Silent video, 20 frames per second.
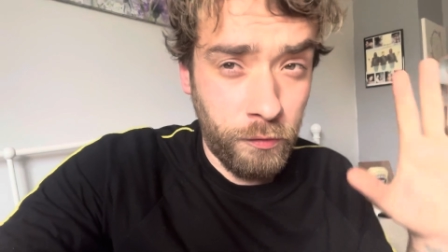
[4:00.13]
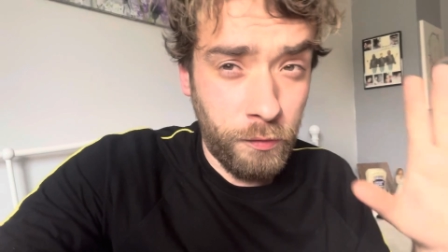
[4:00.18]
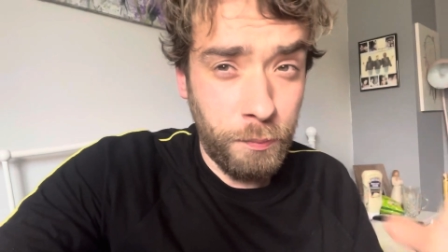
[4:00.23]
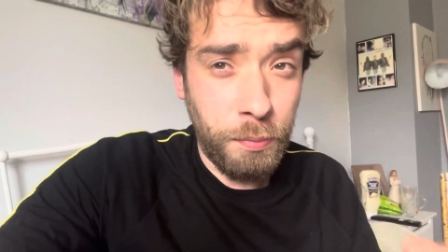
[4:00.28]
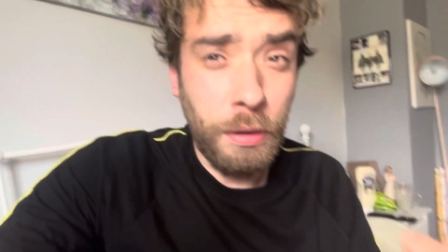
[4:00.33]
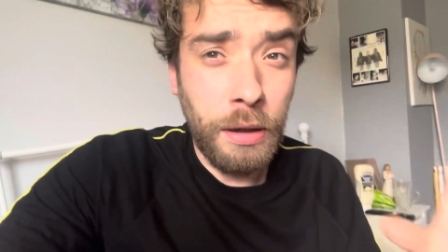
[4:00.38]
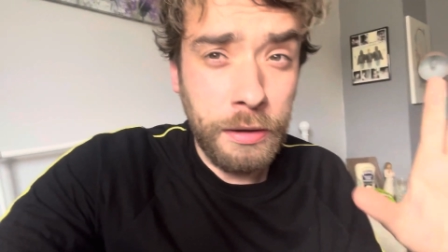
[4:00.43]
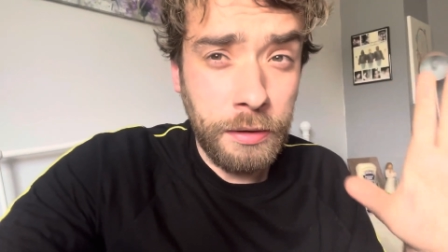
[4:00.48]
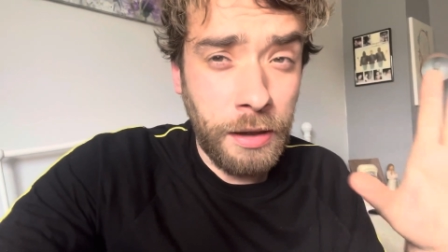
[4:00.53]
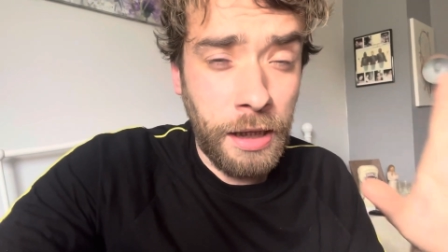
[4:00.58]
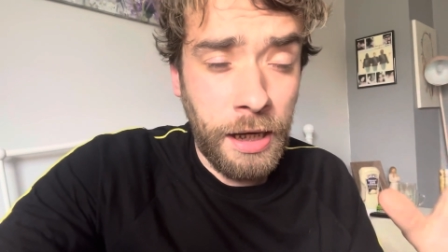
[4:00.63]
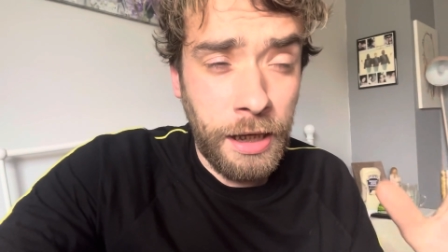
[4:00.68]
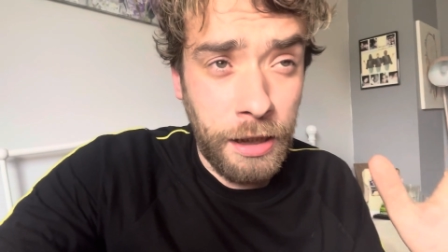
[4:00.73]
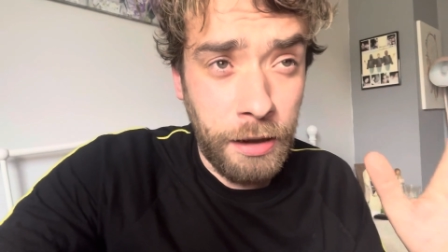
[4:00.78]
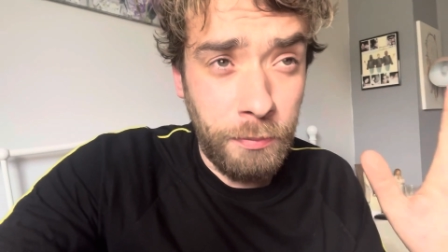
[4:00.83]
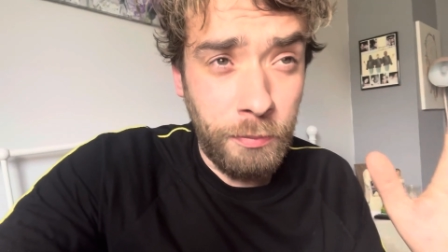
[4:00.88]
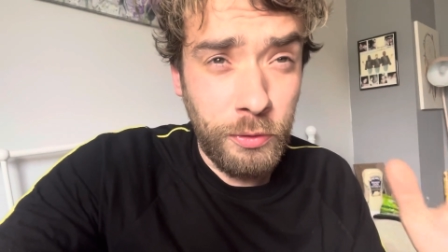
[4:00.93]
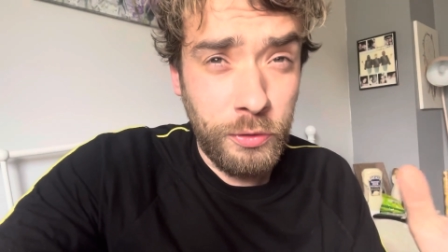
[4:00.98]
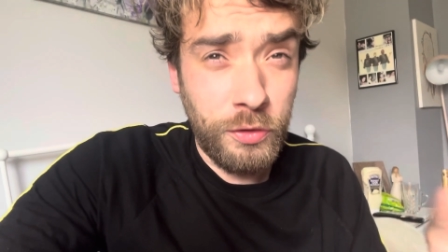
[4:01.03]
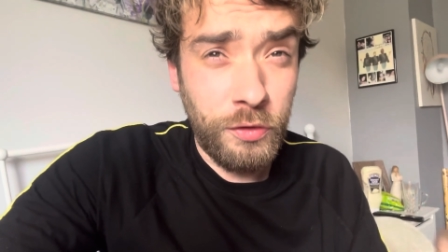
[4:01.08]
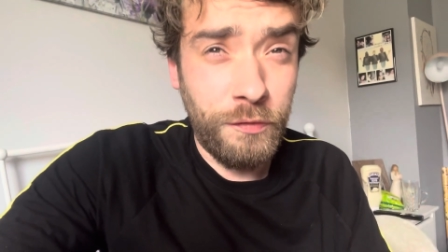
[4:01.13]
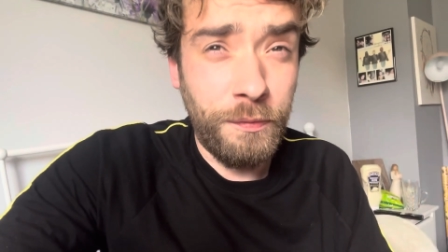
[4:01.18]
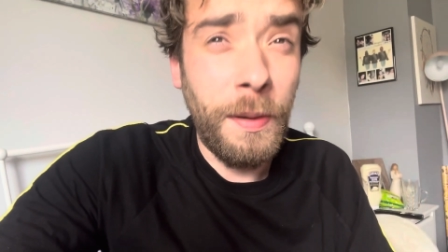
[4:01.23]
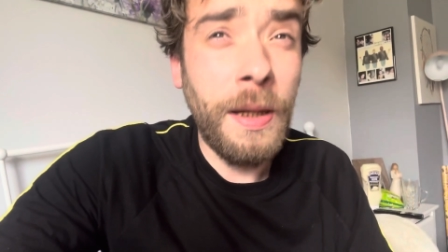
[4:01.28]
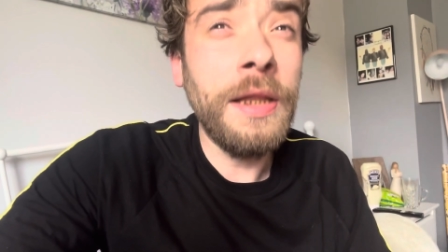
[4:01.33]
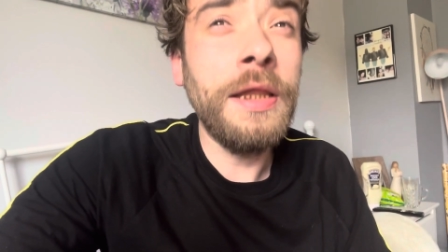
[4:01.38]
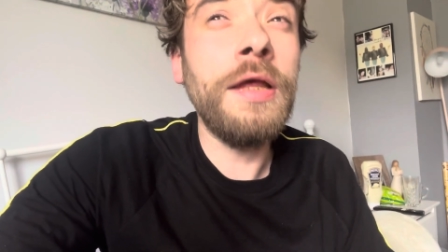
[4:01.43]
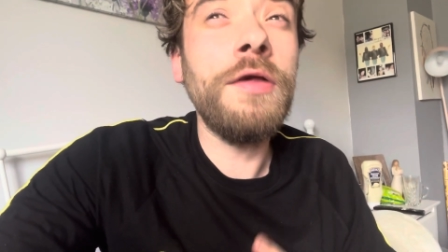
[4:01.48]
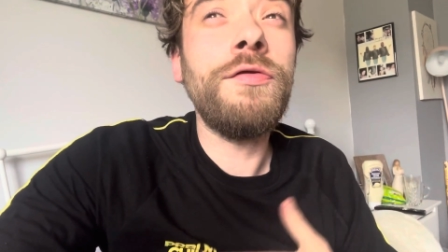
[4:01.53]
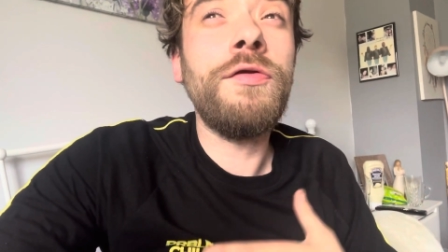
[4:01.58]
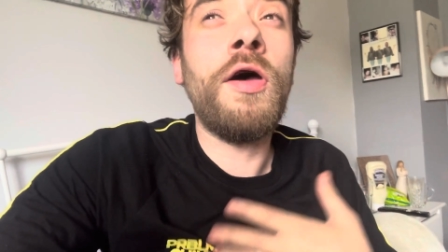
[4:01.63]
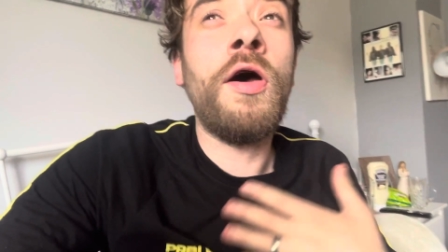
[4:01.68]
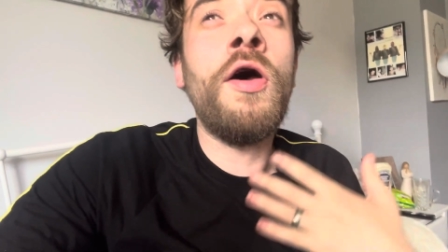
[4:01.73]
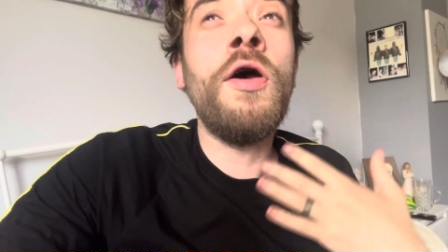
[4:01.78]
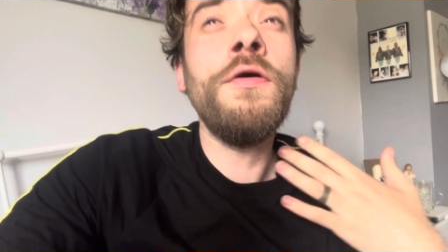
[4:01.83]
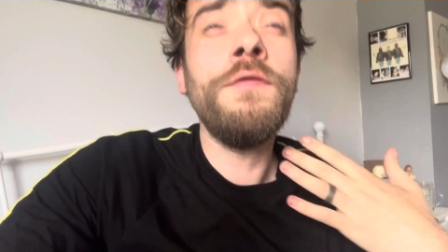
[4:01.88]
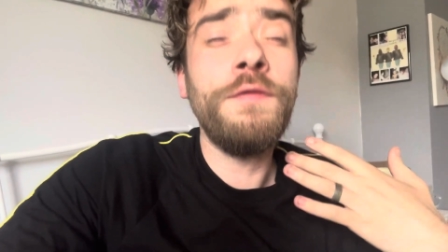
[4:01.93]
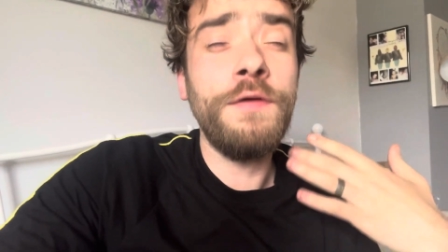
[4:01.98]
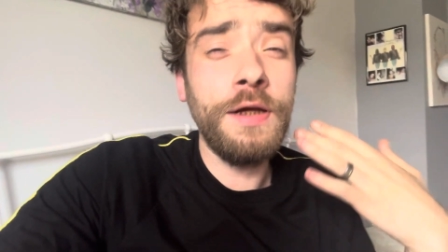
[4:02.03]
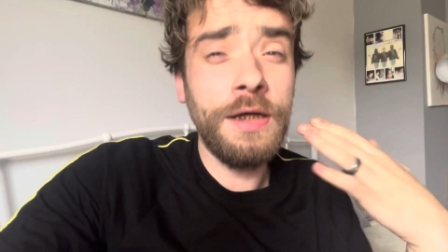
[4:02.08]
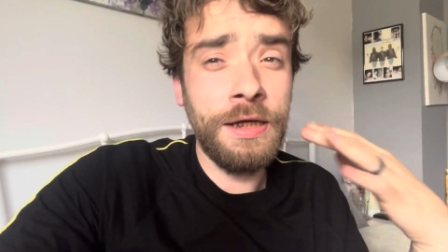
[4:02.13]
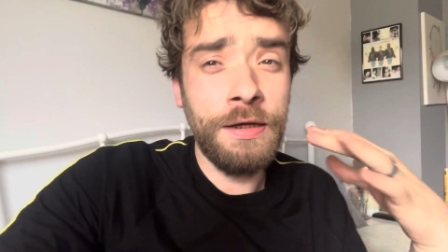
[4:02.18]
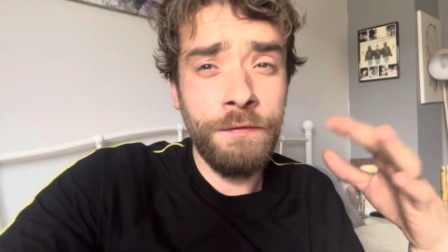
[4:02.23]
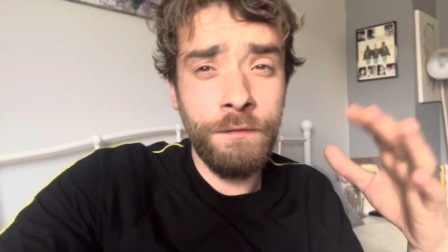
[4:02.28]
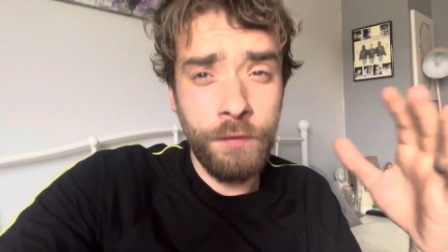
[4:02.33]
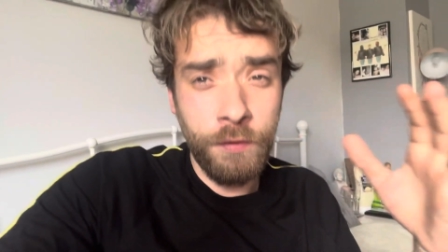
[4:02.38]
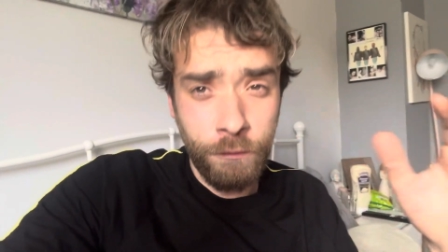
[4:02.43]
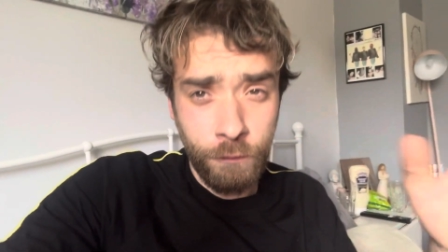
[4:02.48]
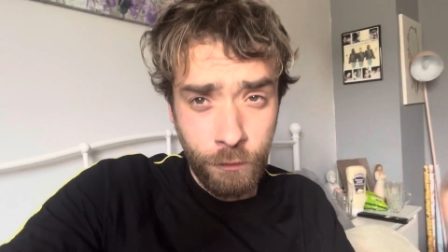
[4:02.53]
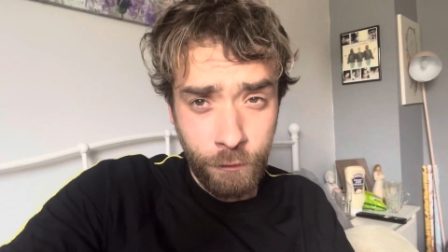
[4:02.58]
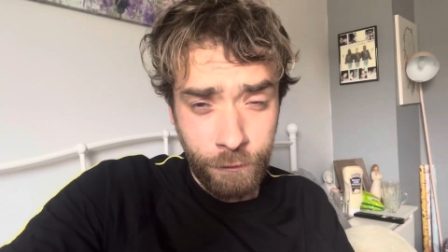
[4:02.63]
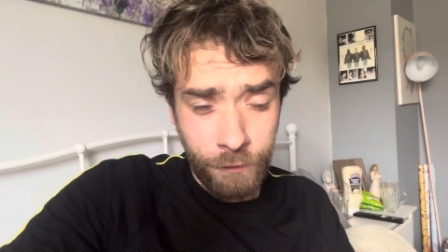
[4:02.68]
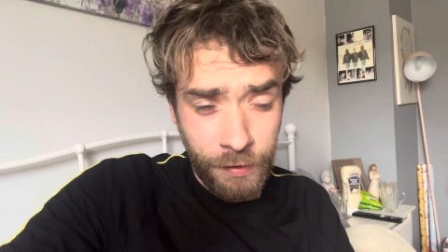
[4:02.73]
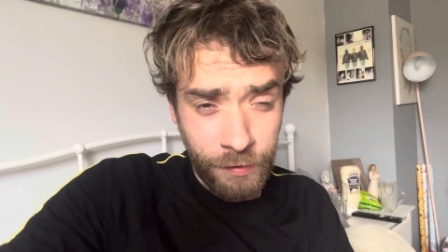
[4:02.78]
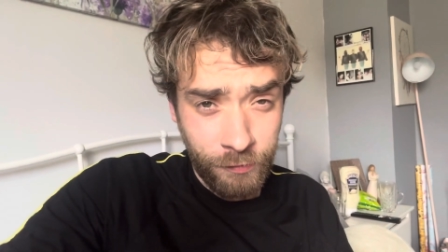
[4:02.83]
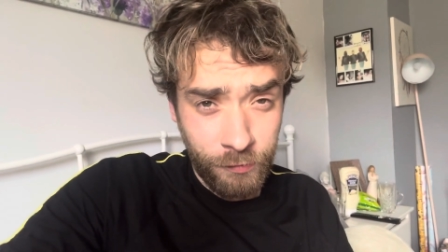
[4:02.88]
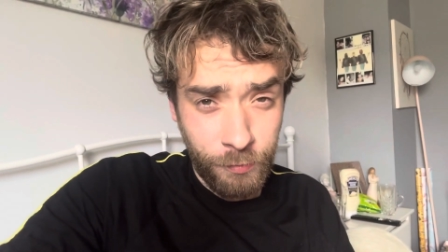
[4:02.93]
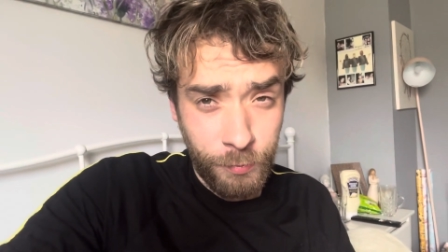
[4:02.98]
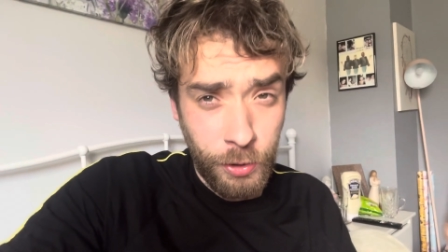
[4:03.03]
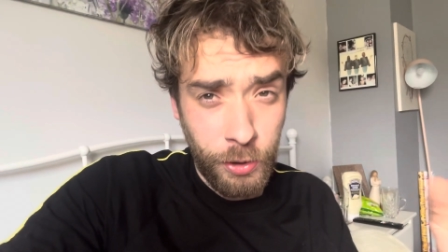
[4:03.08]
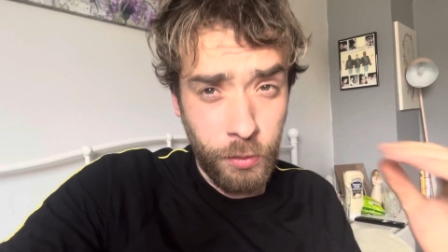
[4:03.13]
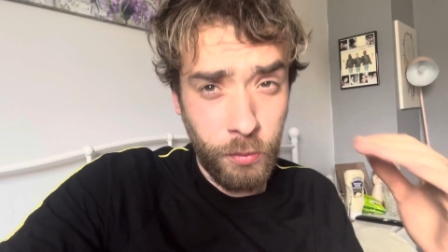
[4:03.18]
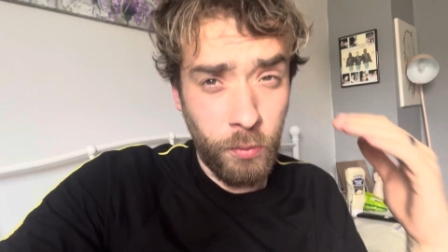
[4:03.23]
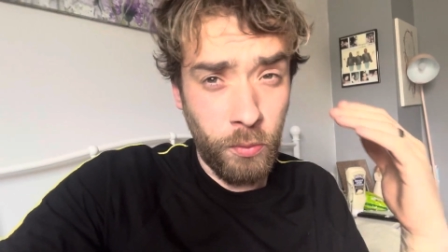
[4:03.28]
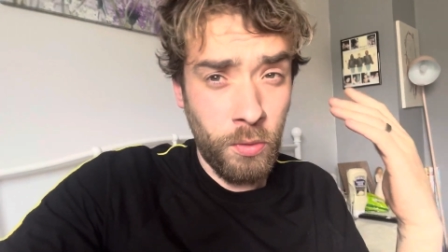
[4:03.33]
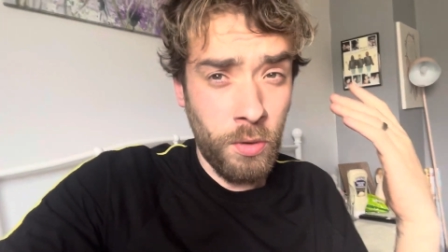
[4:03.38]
to brag that how much I spend. It's to hopefully give you a rough estimate